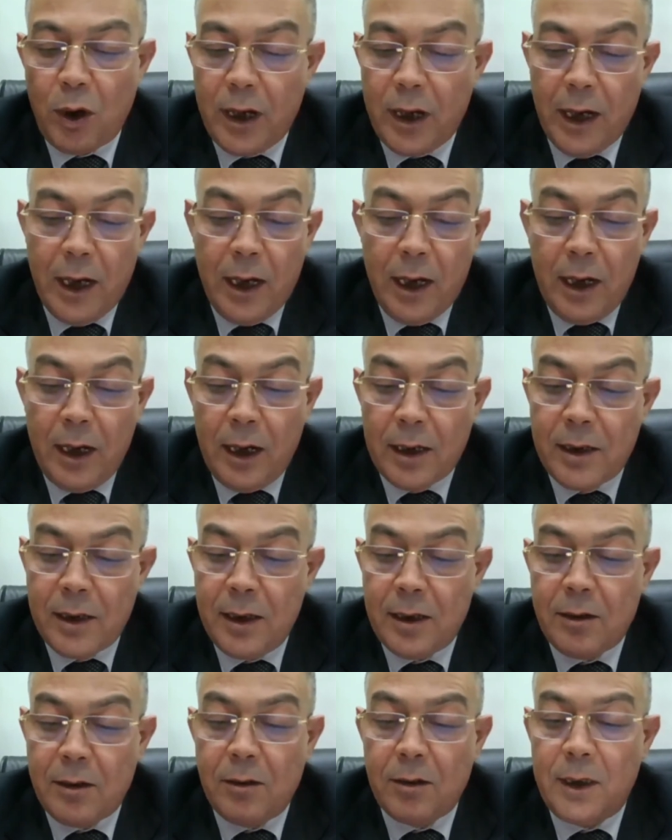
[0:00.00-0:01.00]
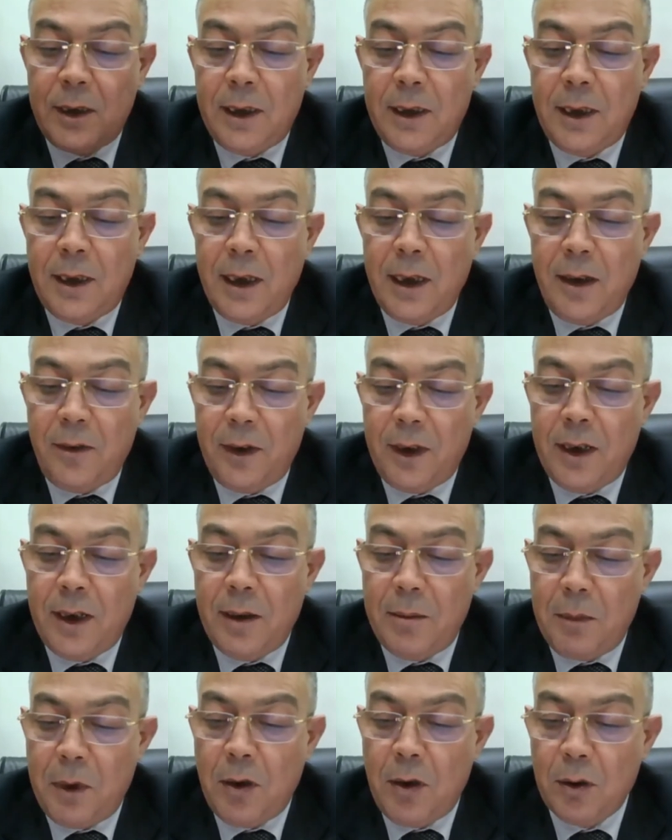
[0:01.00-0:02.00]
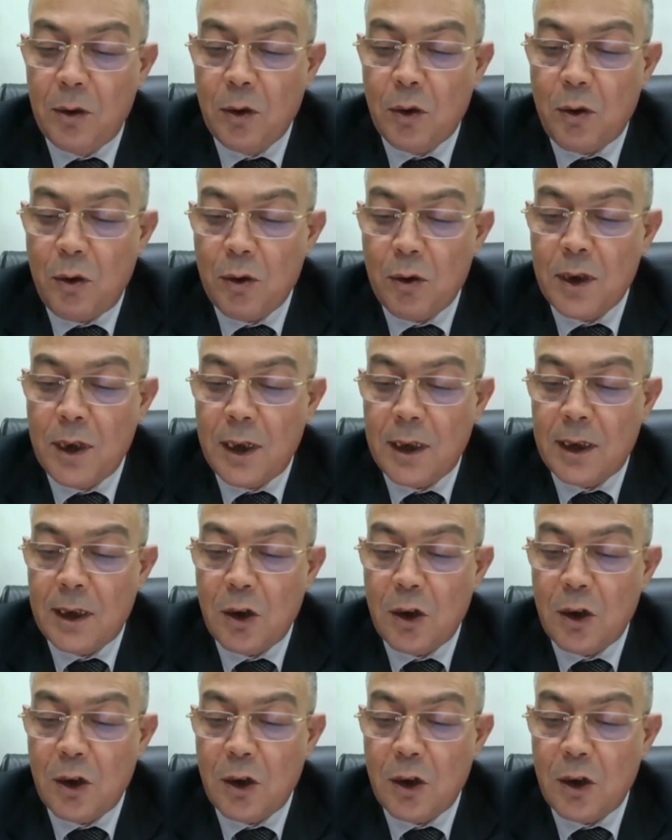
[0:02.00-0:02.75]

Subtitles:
in different marine areas.